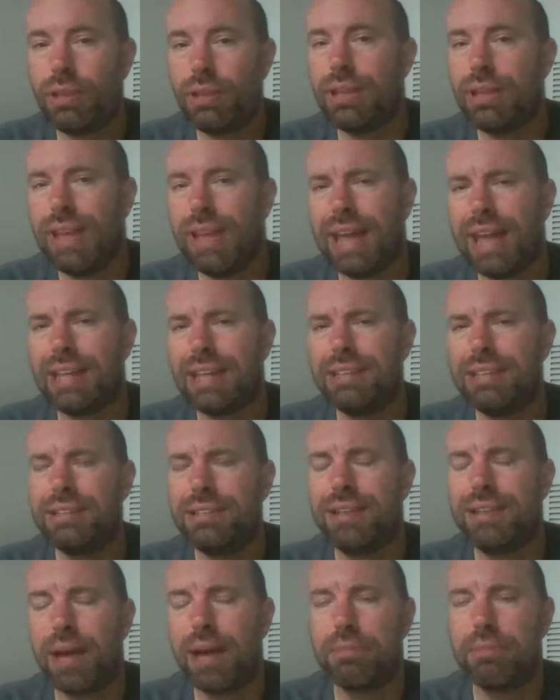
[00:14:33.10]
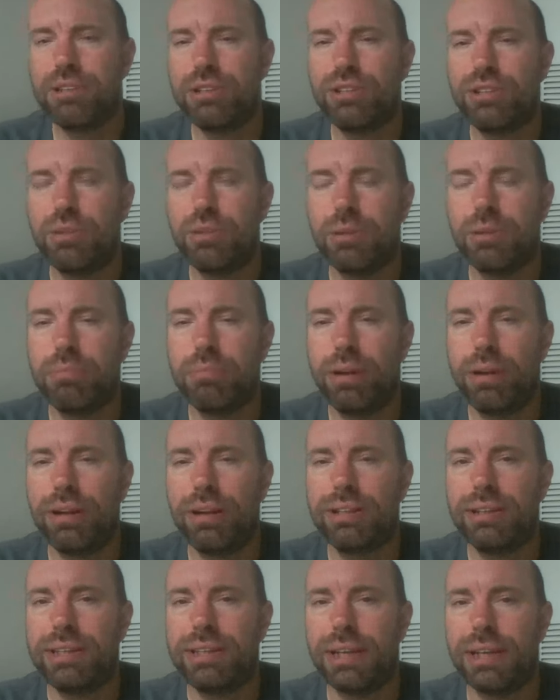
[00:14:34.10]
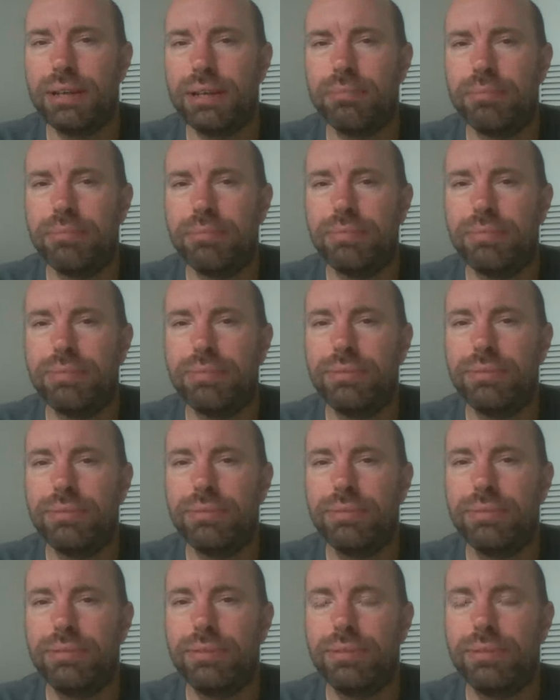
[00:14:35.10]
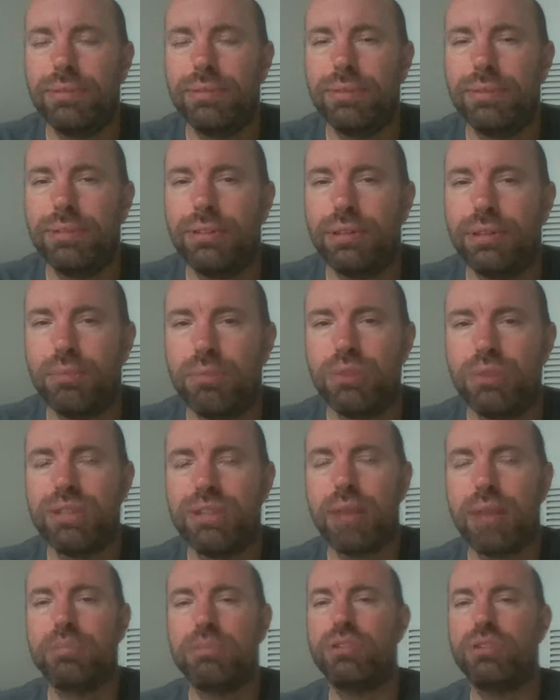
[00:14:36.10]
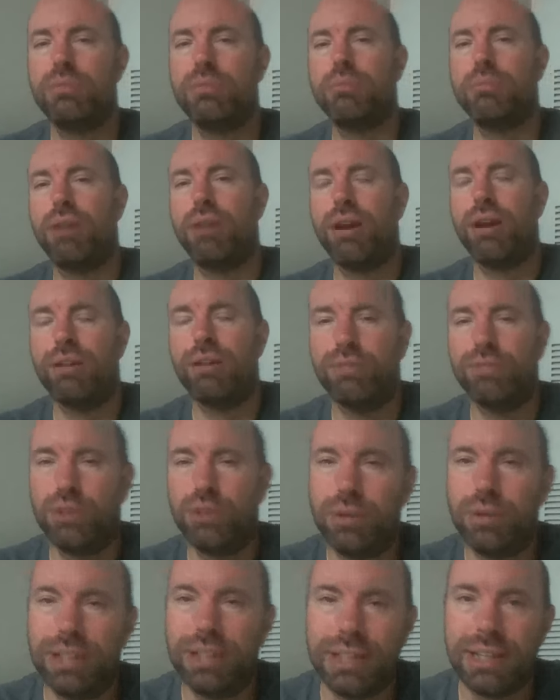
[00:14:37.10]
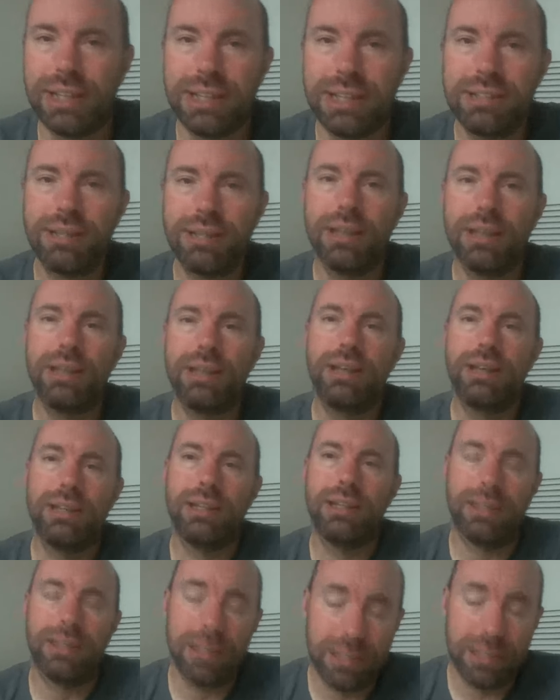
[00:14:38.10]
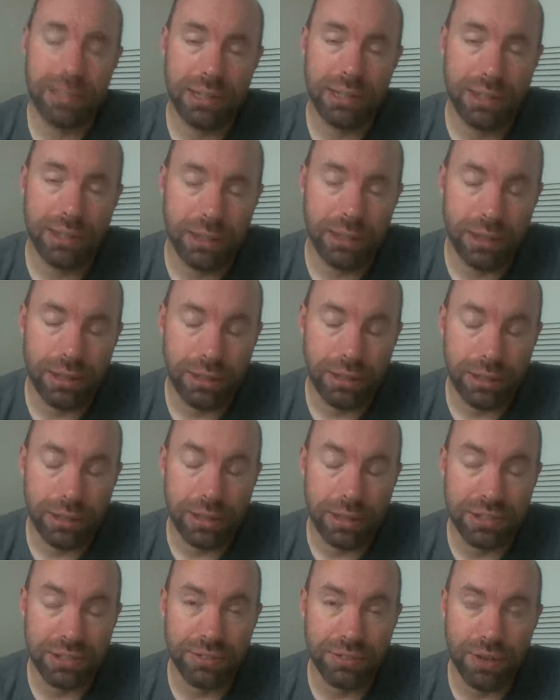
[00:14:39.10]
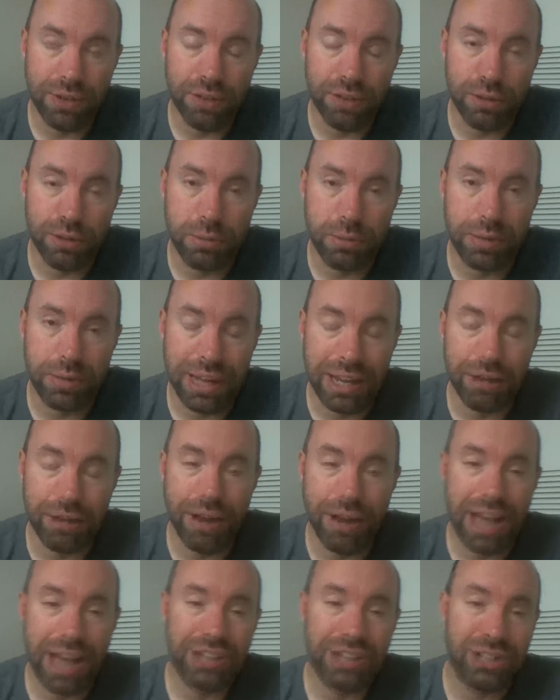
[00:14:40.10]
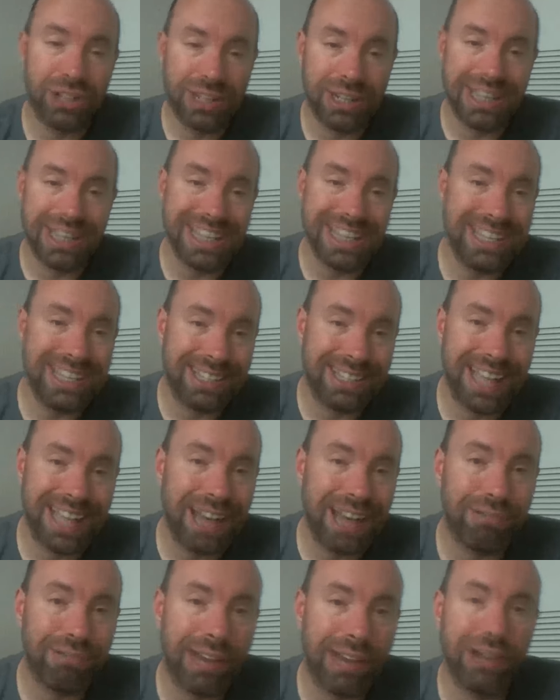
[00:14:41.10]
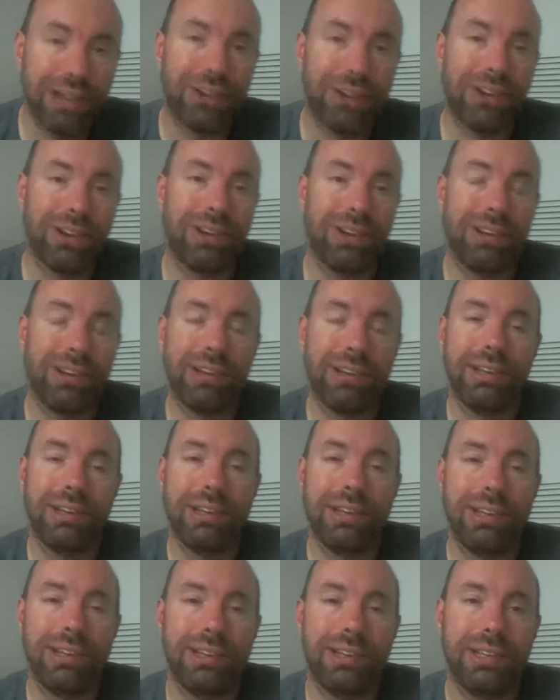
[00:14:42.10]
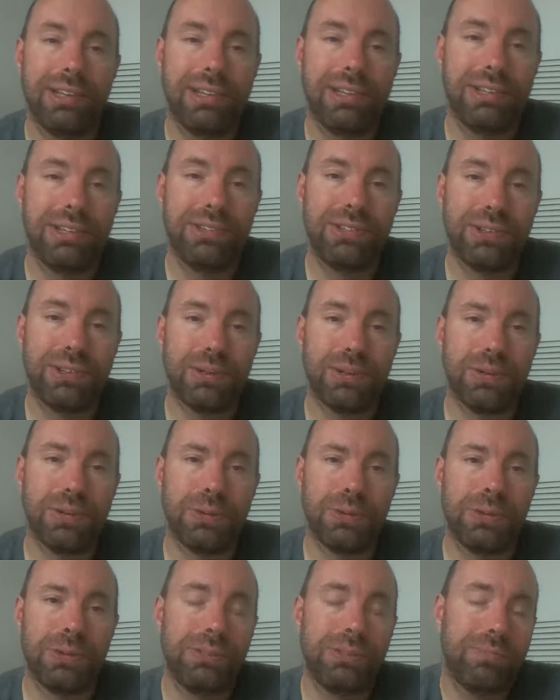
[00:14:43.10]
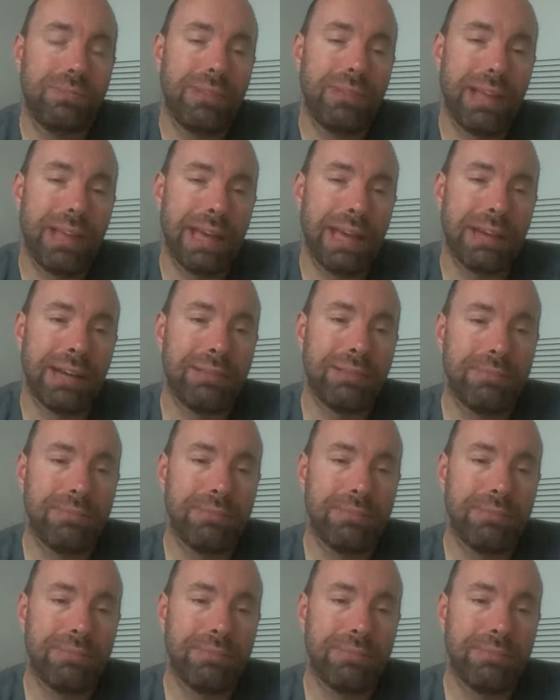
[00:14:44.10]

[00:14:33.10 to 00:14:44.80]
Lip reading: yeah, that's the time-consuming part. The most time-consuming part of doing this, it doesn't involve human interaction, is that render. So, yeah,